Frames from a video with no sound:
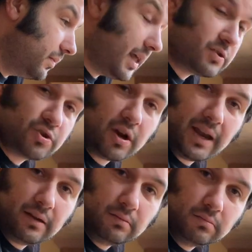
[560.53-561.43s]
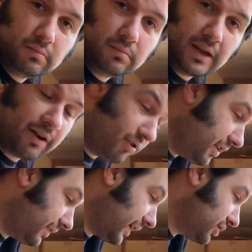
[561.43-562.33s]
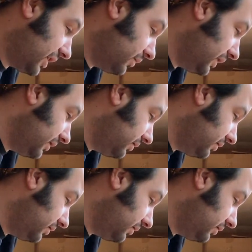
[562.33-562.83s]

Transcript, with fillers: let's try and get rid of that, shall we?